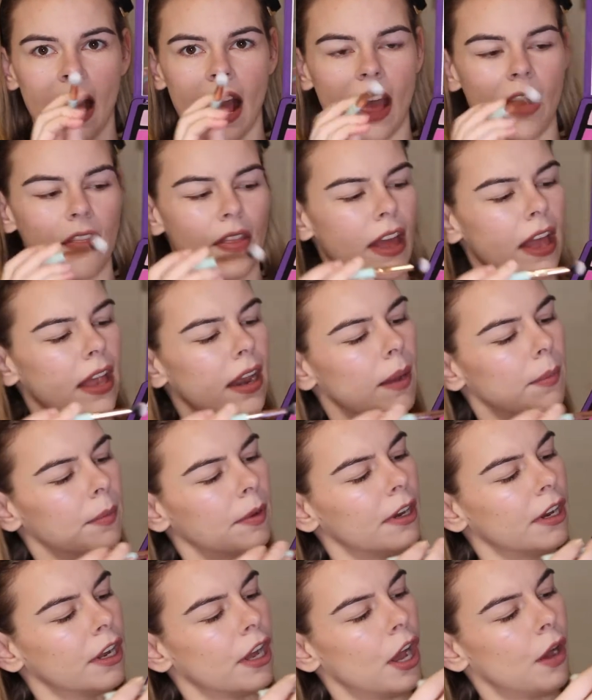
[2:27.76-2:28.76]
And then I'm
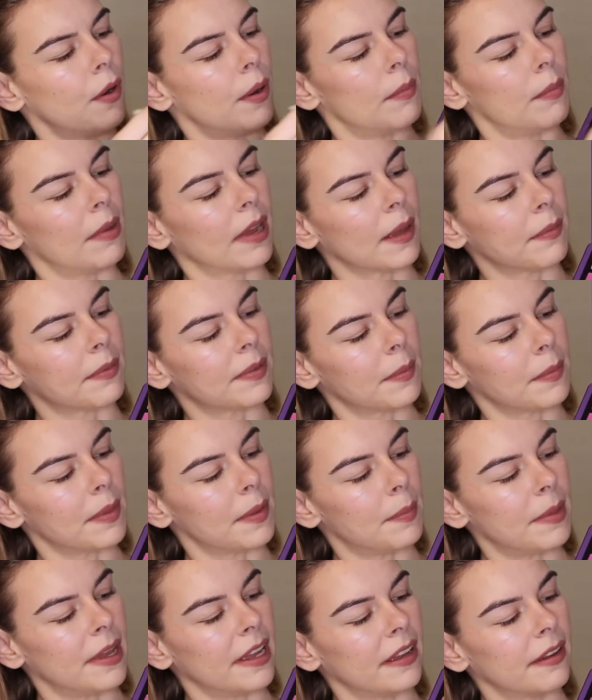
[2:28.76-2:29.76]
going to go and pick up some of the
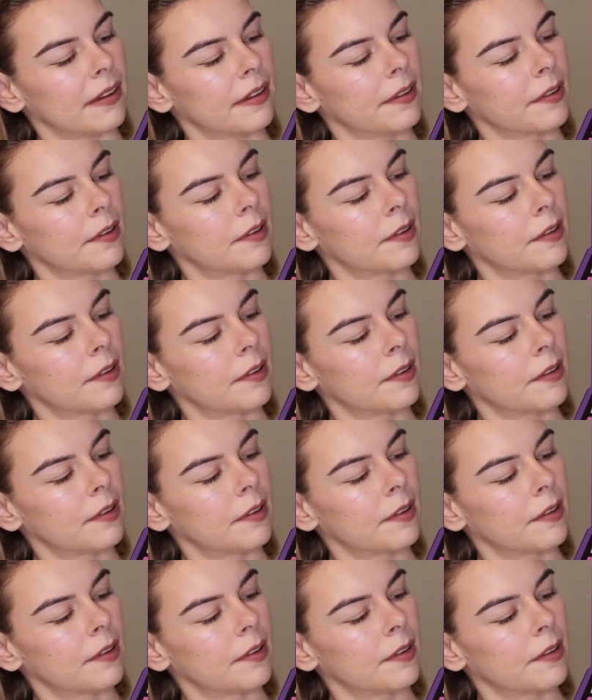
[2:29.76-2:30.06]
pink.